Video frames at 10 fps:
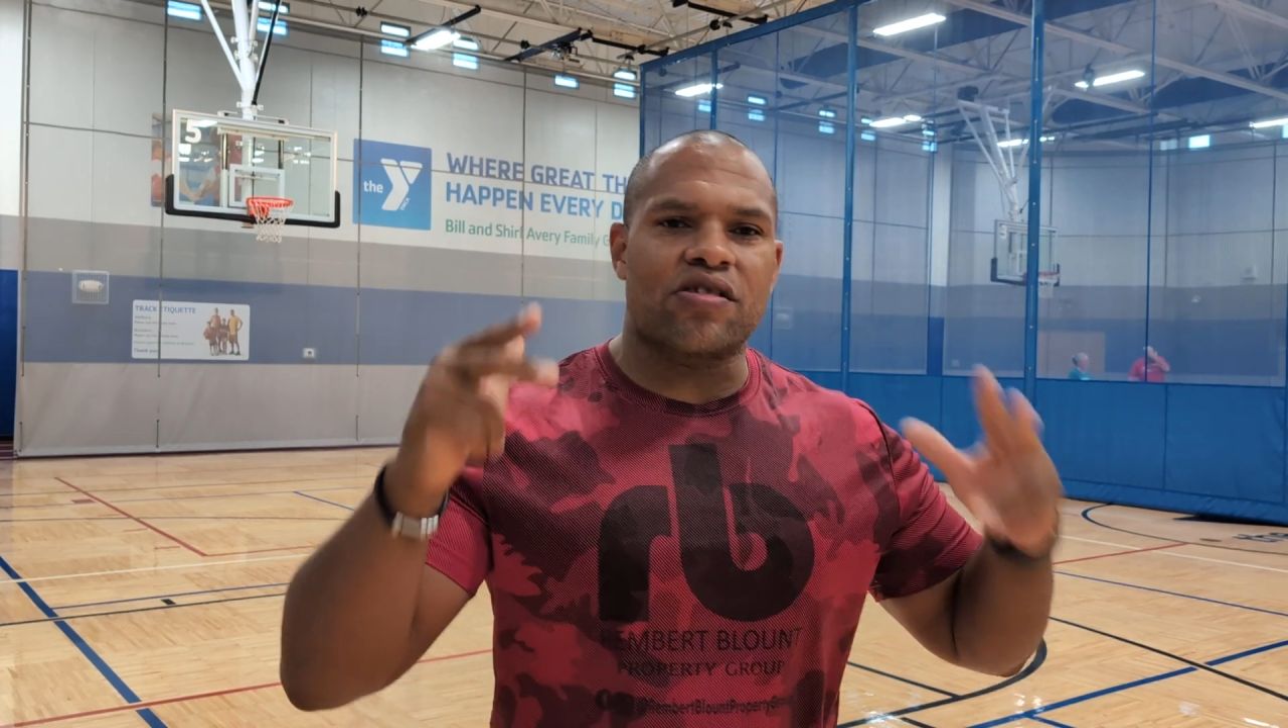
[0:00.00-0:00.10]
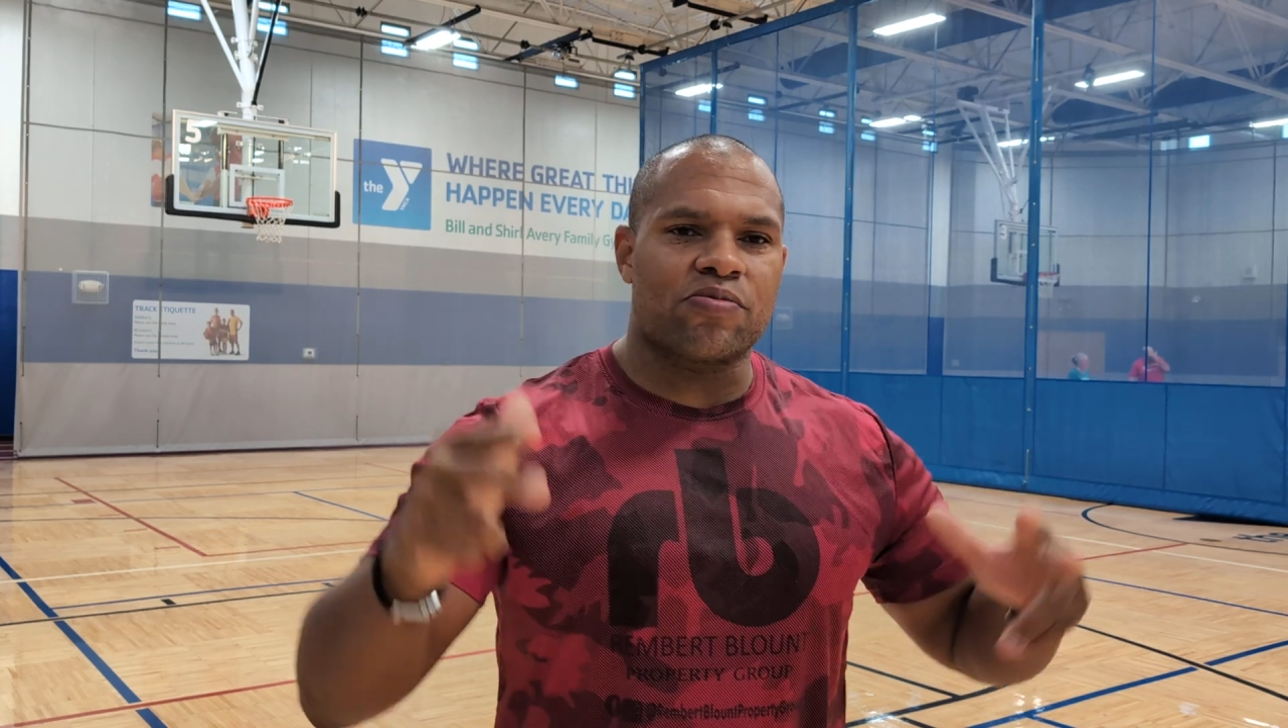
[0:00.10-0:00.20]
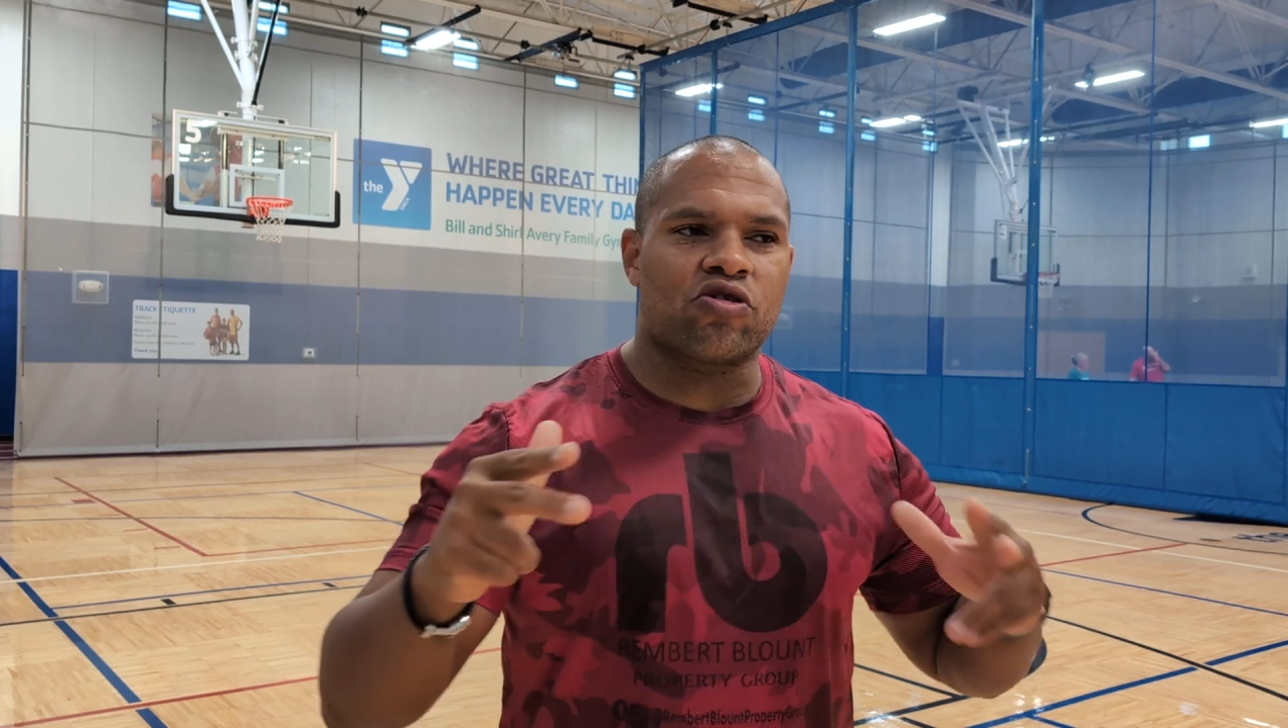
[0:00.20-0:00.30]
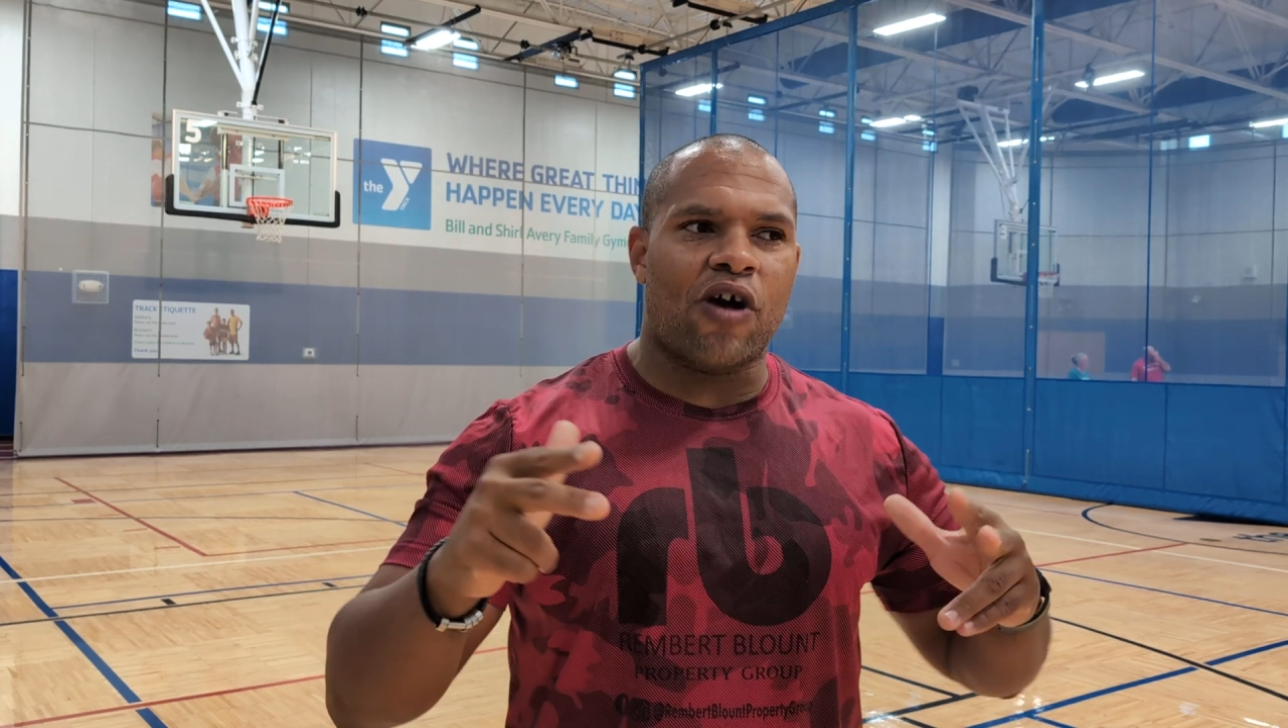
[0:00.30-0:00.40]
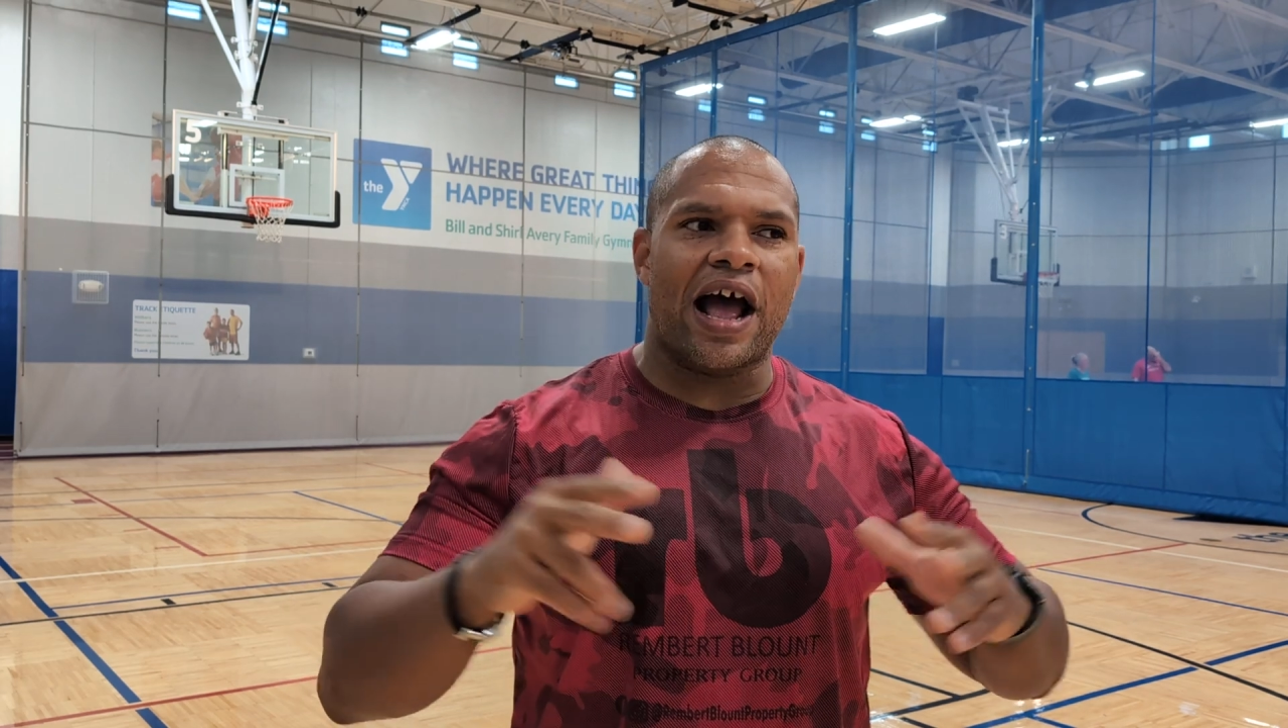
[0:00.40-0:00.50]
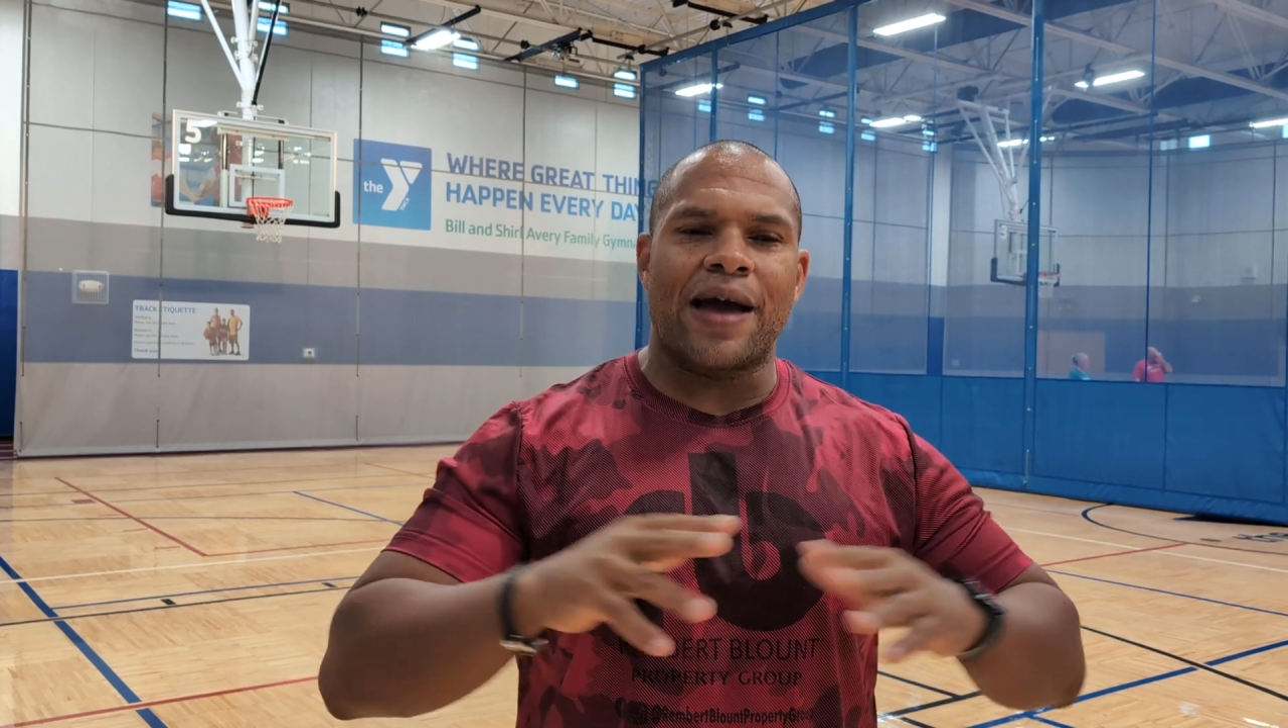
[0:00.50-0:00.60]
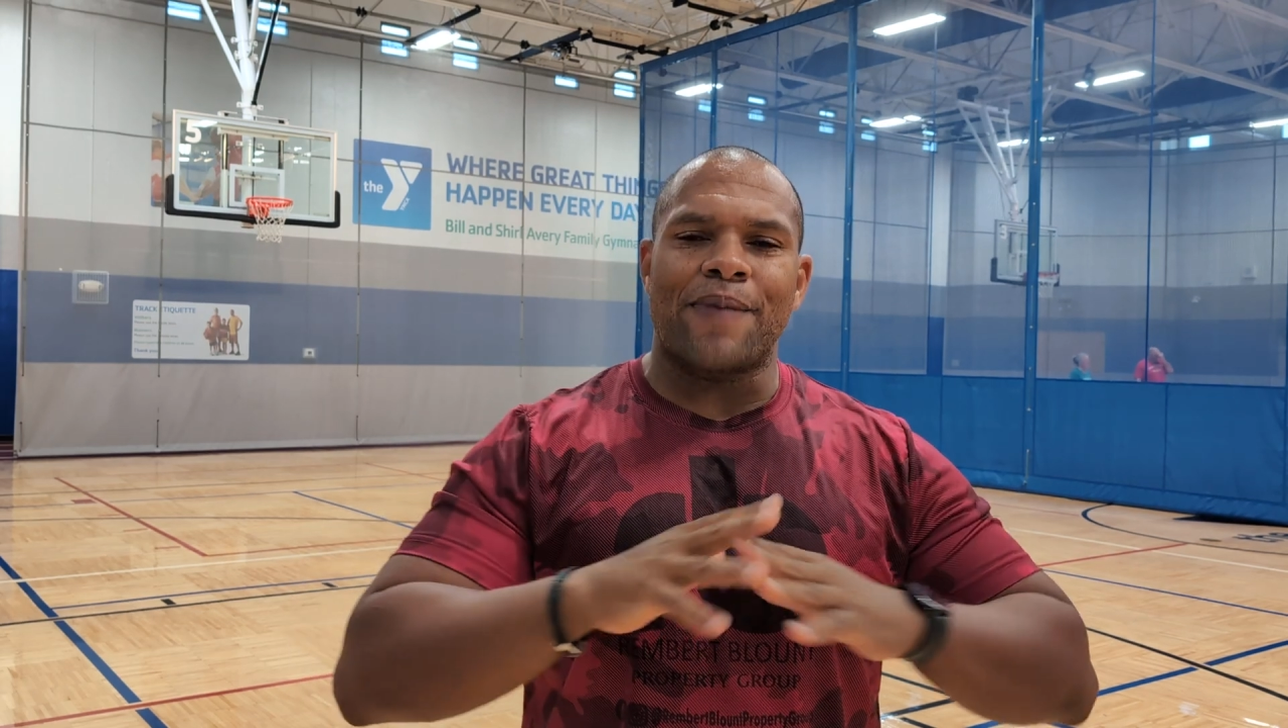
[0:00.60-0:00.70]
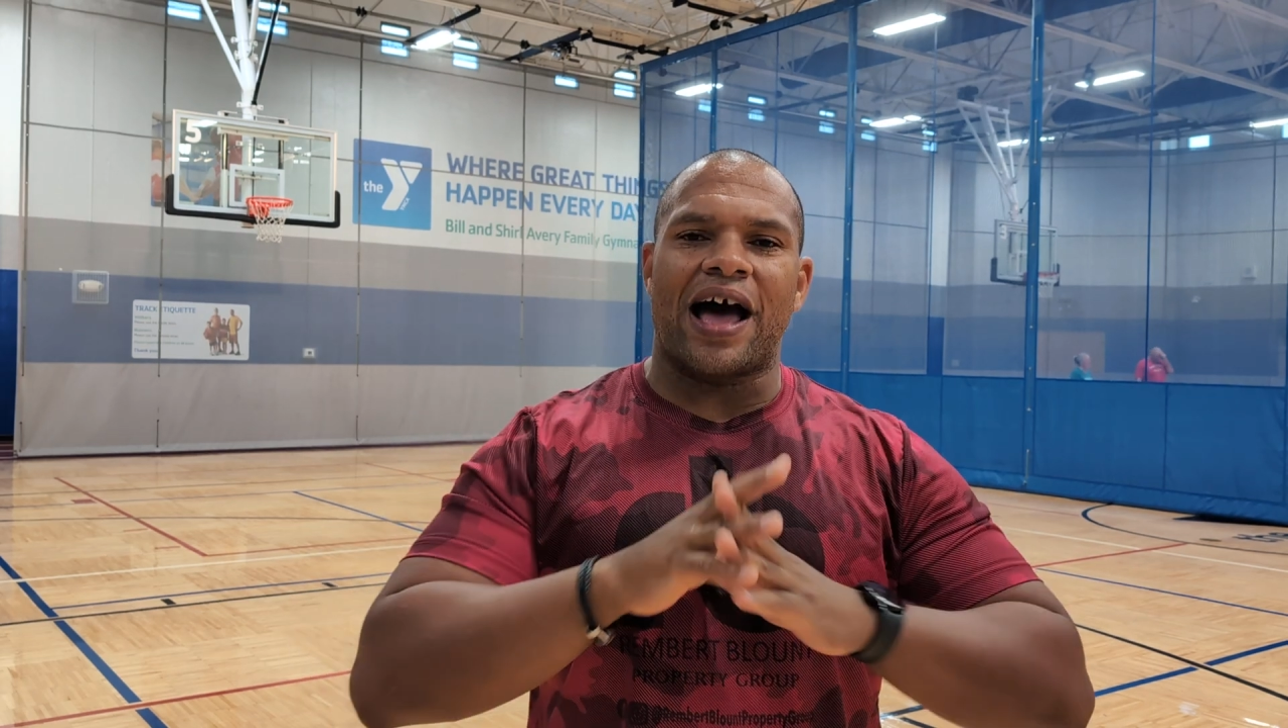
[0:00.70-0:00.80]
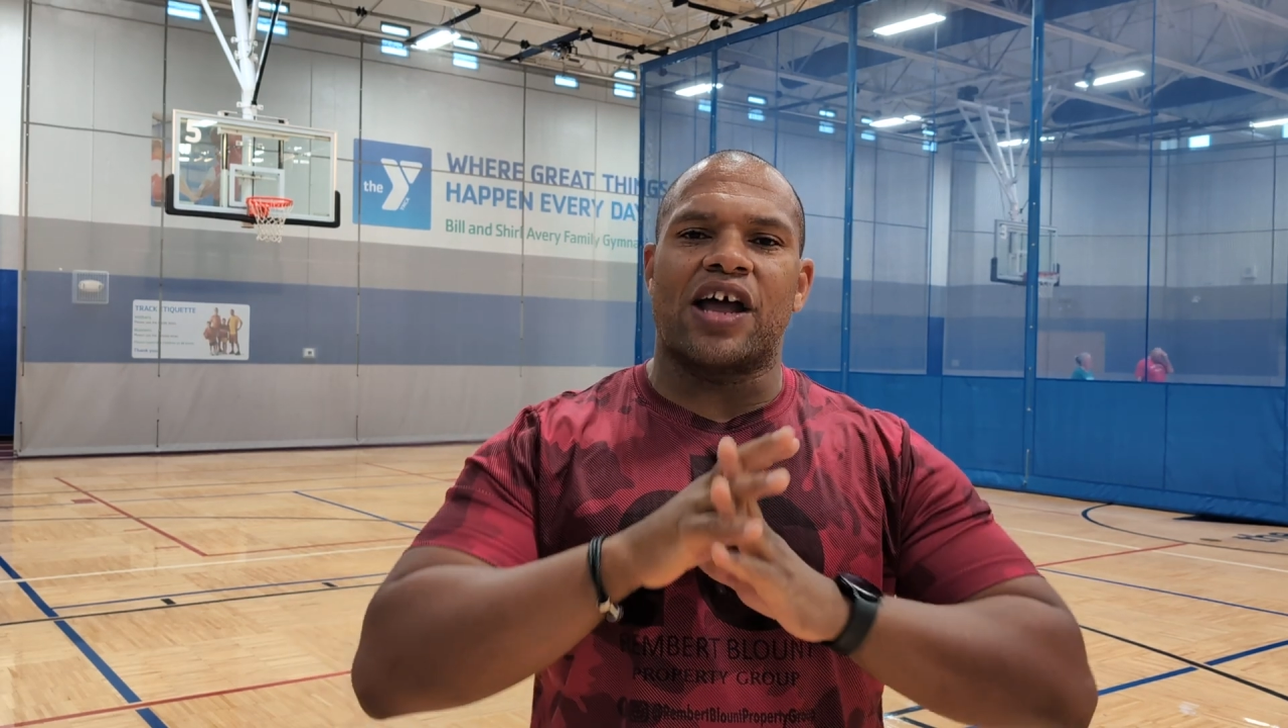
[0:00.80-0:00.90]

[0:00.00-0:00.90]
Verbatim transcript: subscribe